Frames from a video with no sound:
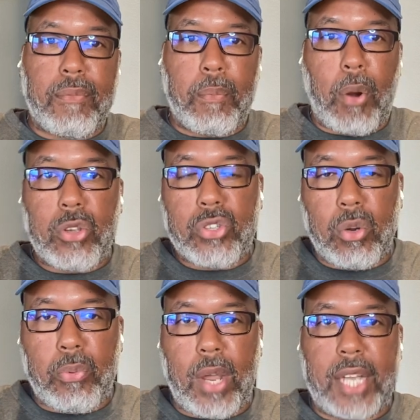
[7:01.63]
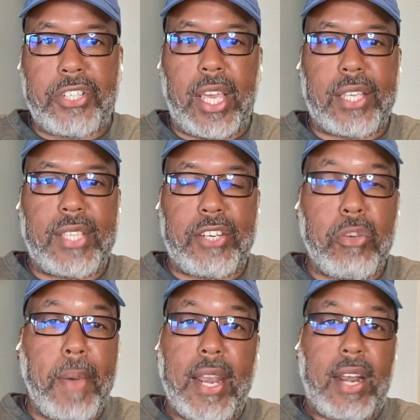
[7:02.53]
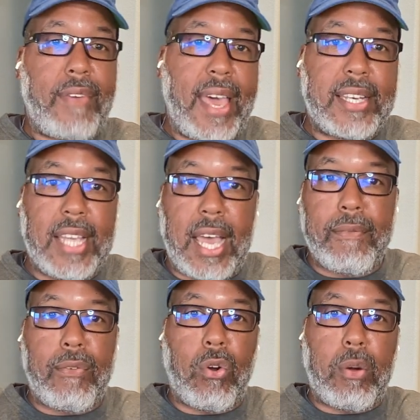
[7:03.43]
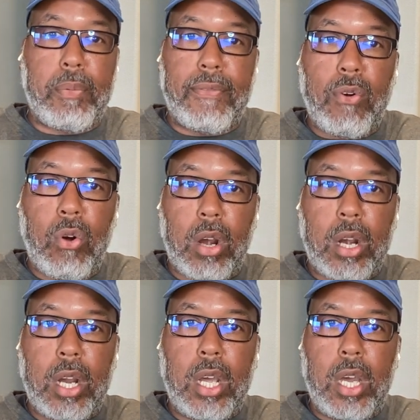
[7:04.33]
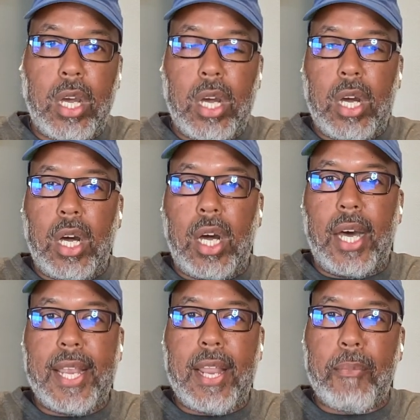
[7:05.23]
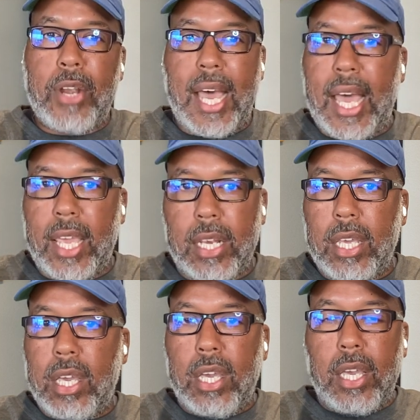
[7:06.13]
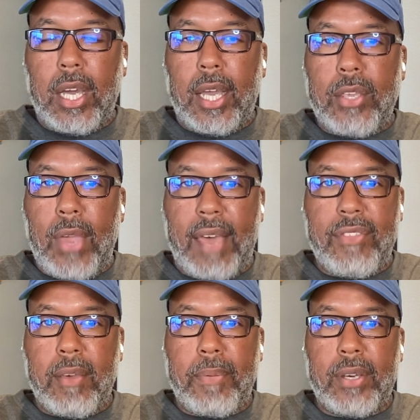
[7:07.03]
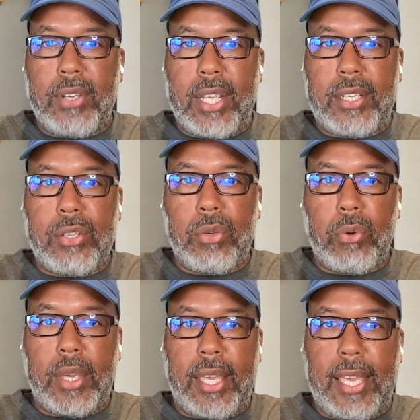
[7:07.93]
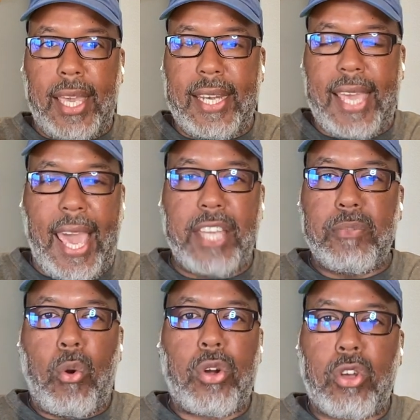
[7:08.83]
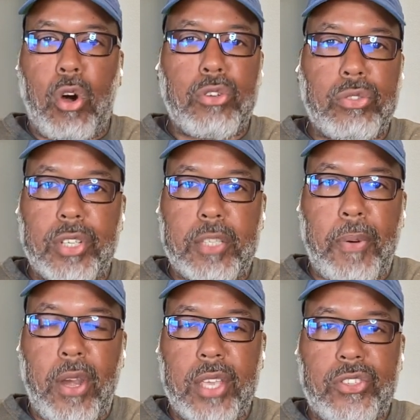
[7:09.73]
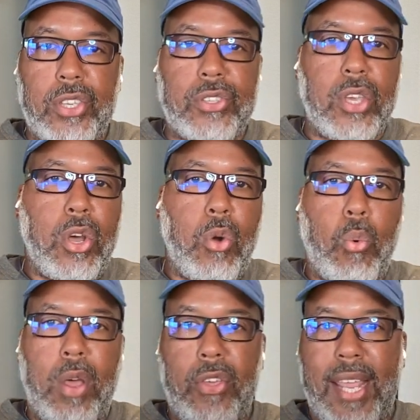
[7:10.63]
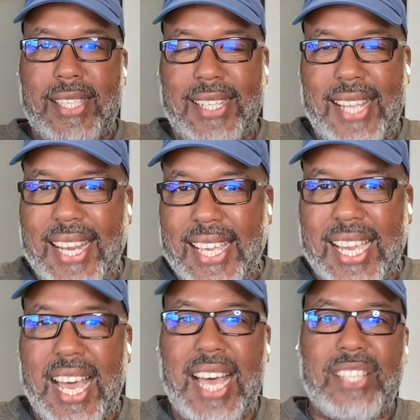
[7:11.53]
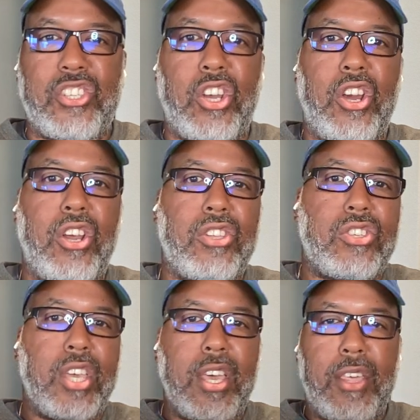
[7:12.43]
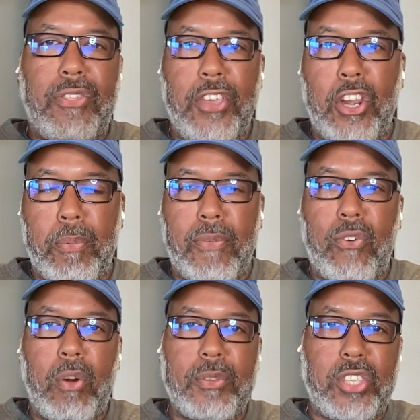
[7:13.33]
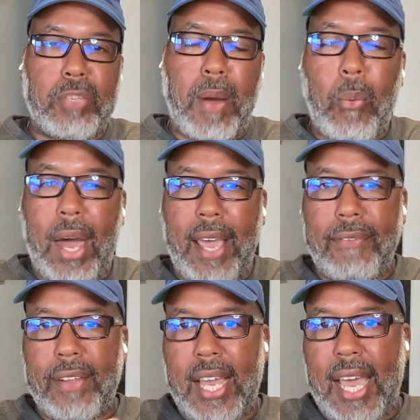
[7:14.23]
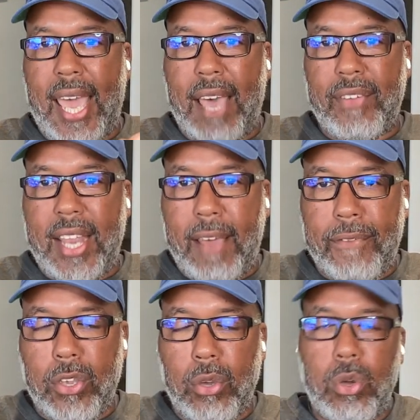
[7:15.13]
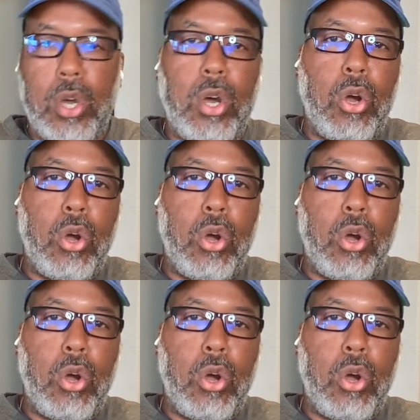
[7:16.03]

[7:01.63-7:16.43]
of personal projects that you may not have had time for before. Number 9, you have the ability to engage more in cultural experiences, whether that's attending concerts, theater performances. My wife and I have a nephew